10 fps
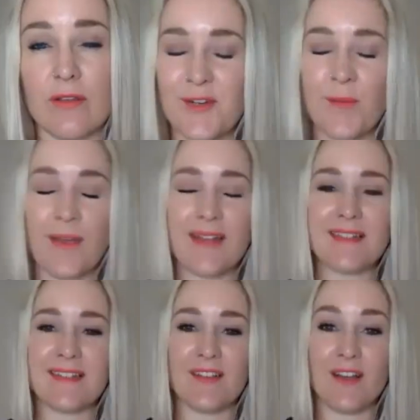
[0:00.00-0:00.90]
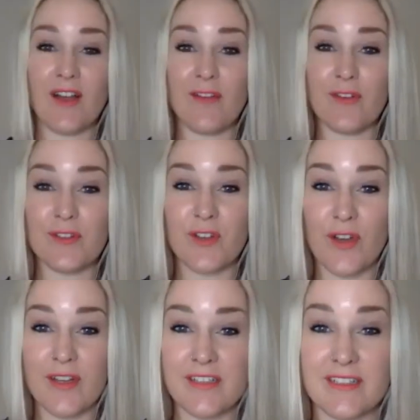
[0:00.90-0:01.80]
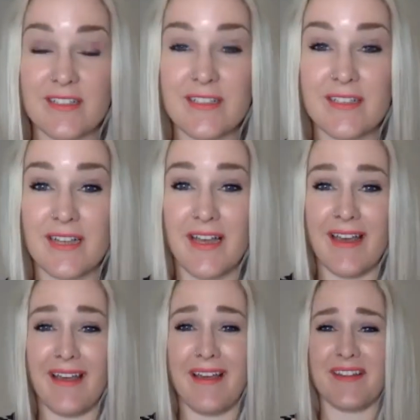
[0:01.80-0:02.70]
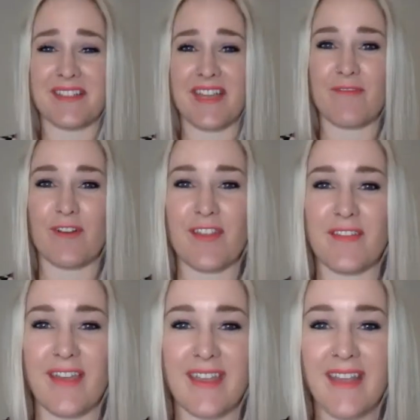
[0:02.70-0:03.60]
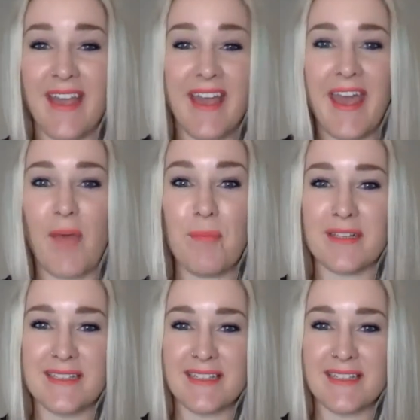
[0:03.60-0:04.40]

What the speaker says: are amazing. Like, I feel tired just listening. Everything happens